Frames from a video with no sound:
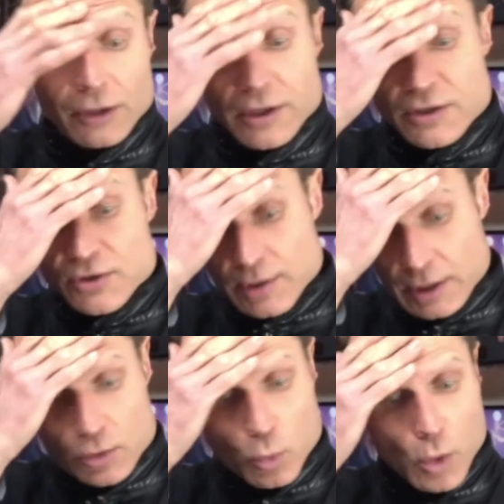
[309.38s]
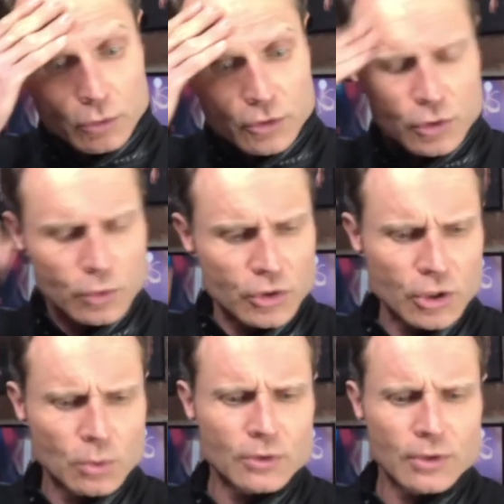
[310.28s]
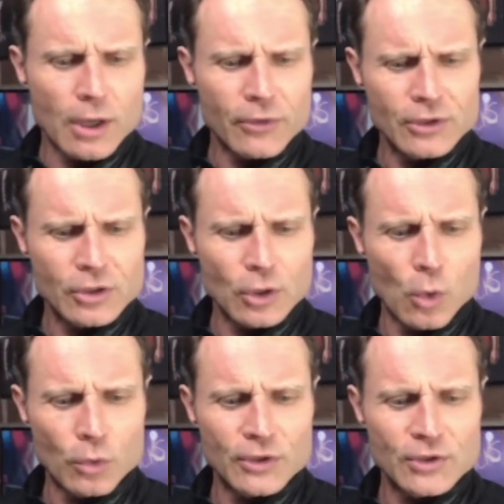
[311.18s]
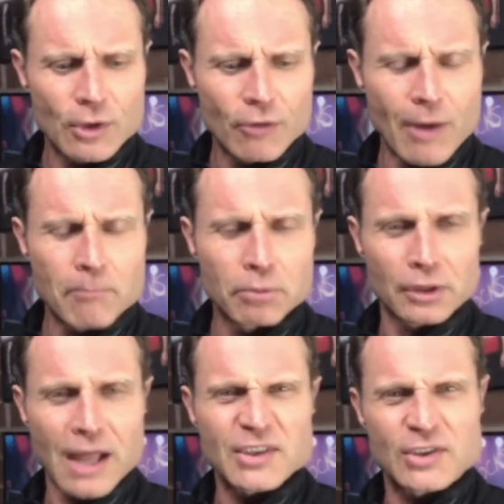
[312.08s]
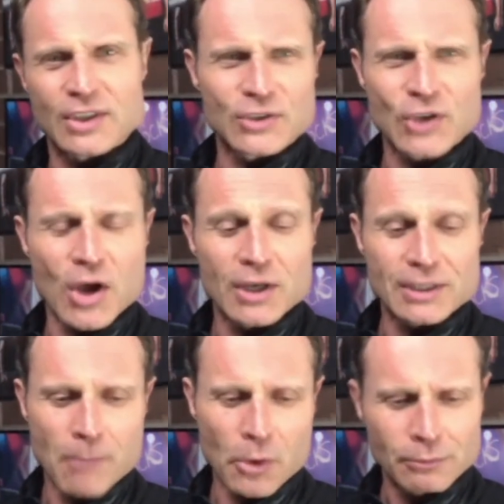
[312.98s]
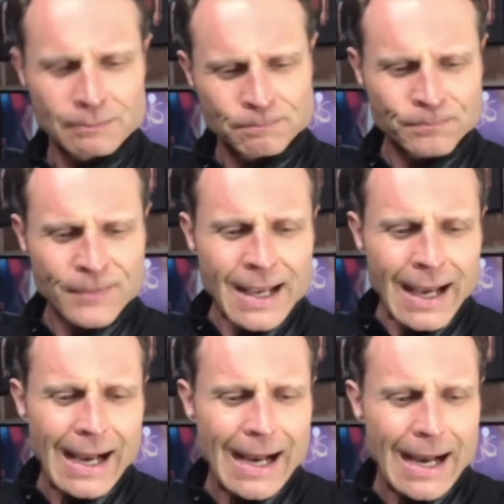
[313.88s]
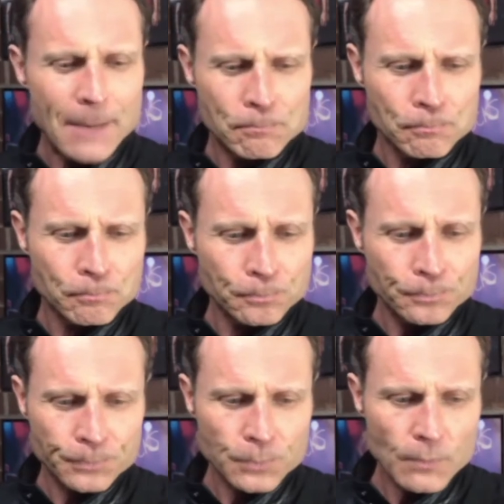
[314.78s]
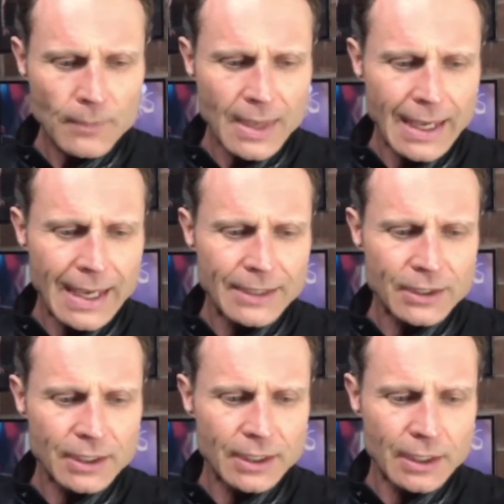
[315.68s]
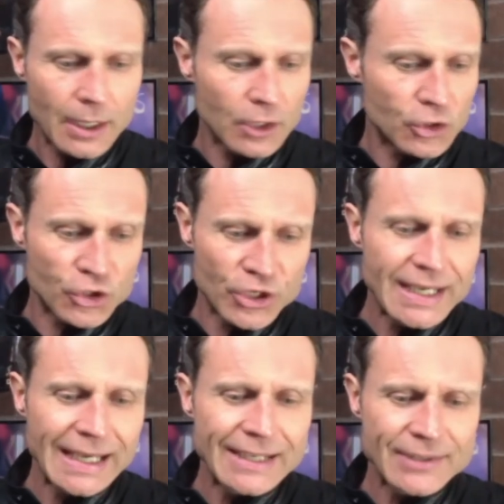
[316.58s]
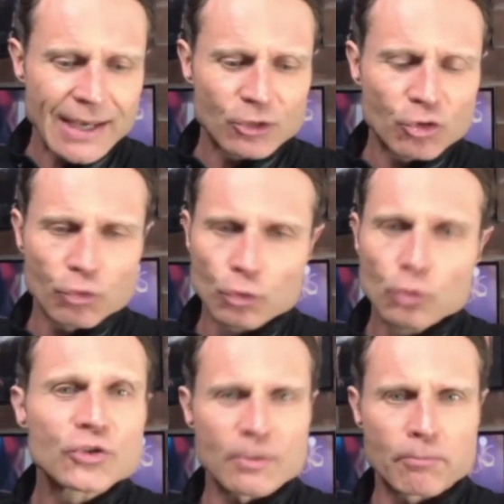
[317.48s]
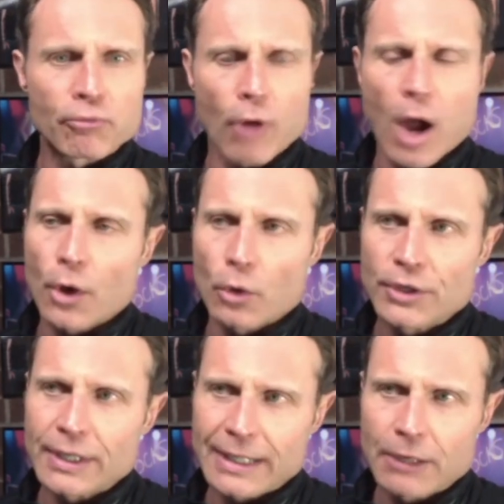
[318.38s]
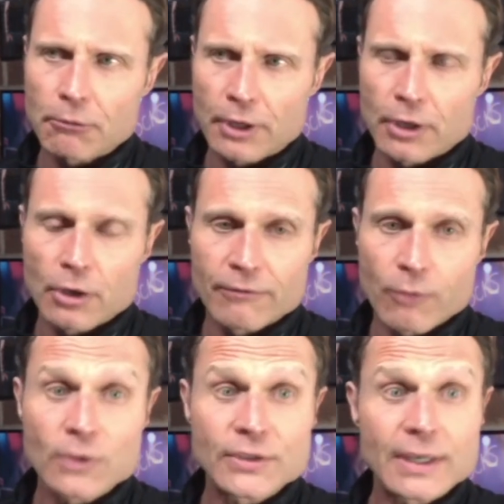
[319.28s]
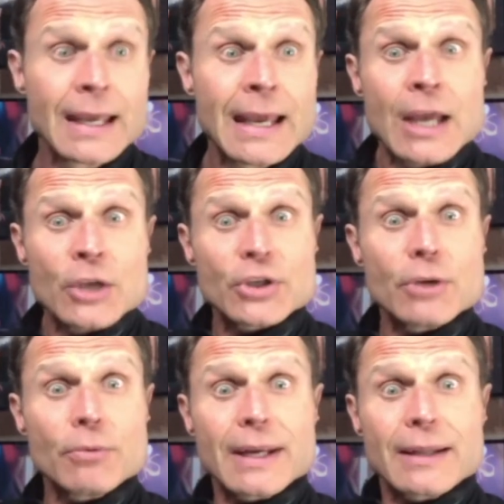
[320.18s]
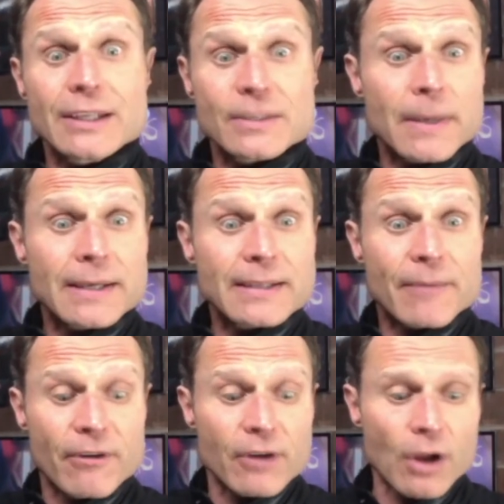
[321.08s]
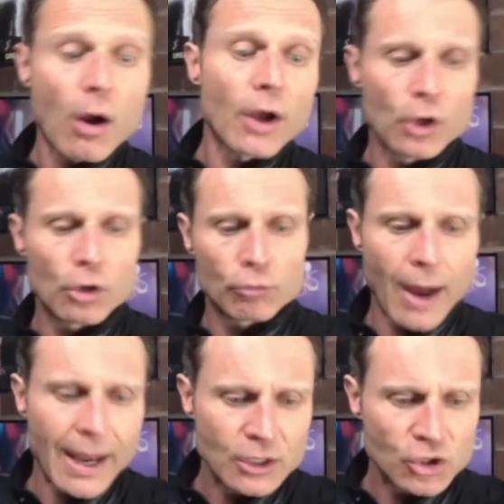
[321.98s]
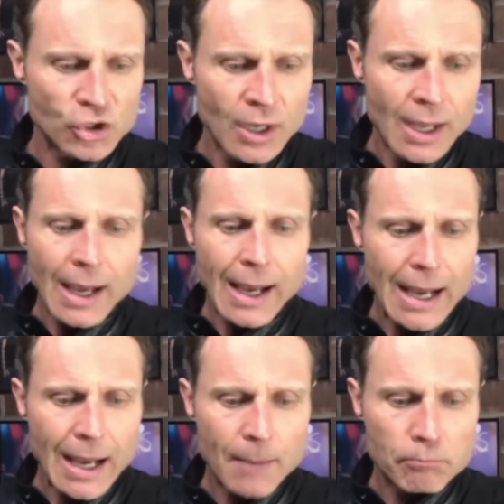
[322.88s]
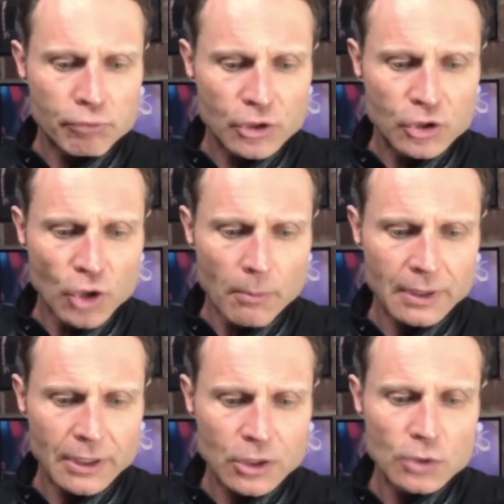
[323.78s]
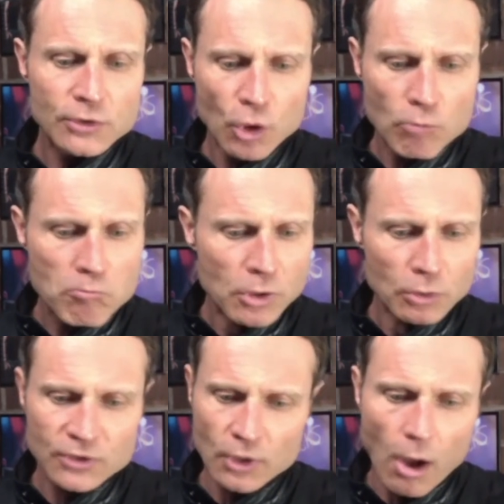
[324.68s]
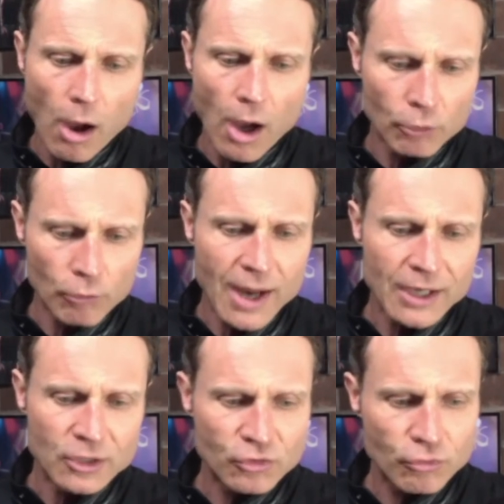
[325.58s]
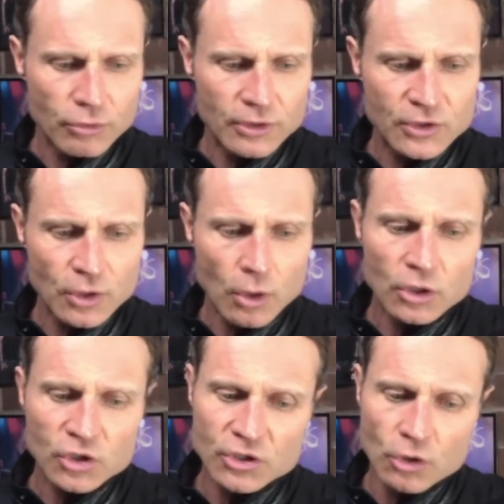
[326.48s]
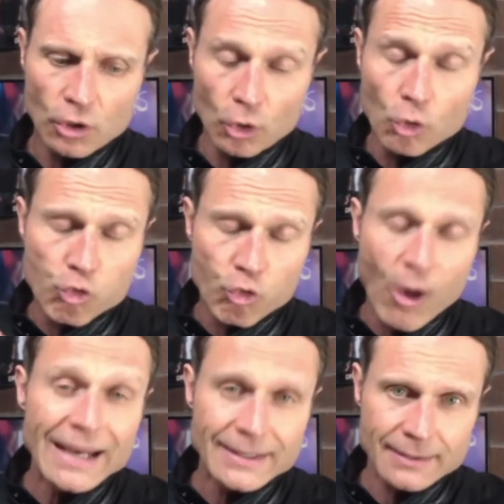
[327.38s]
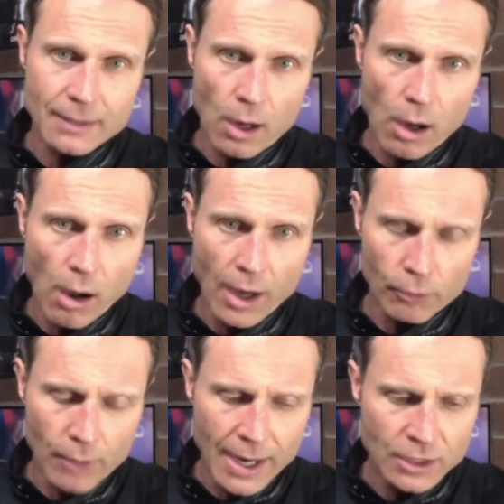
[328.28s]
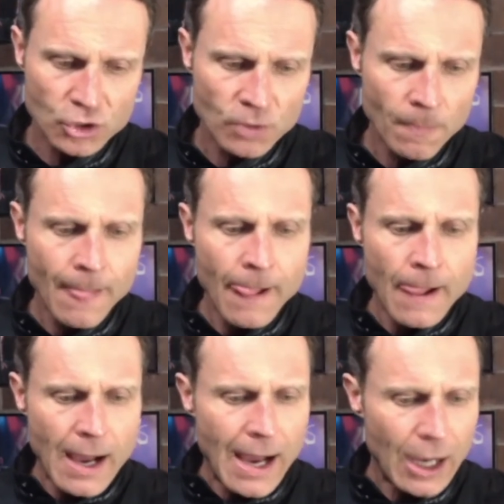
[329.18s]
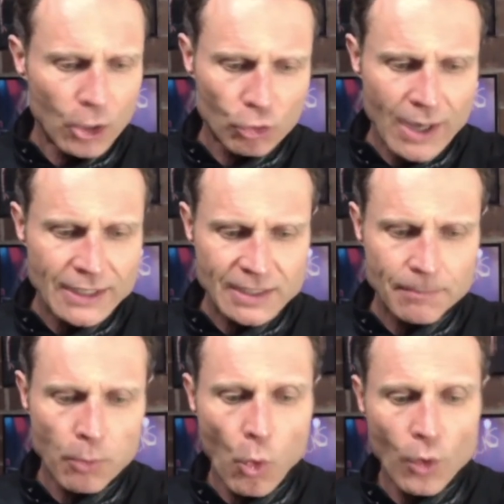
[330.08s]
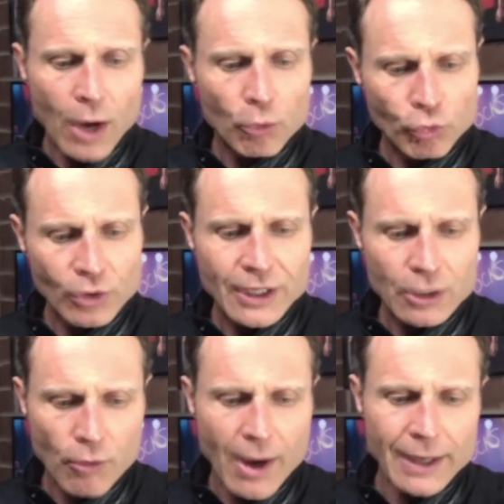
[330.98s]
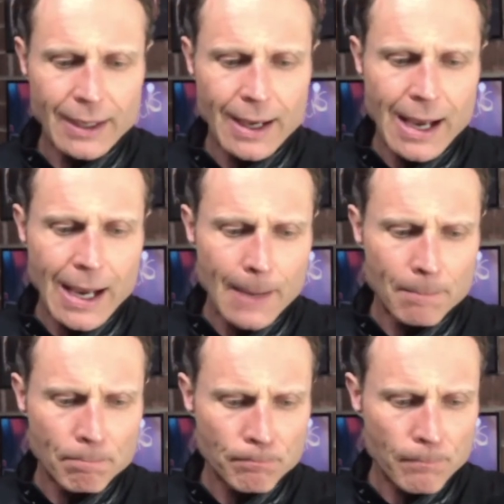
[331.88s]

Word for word: this as well too, she was, I think she called herself a plus size model. Um, and uh, she is a true soprano. You can hear it in her voice that she really speaks up very high in her range. Um, predominantly used her middle to high range through this song. She's got a great higher range, uh, great support, a really great, um,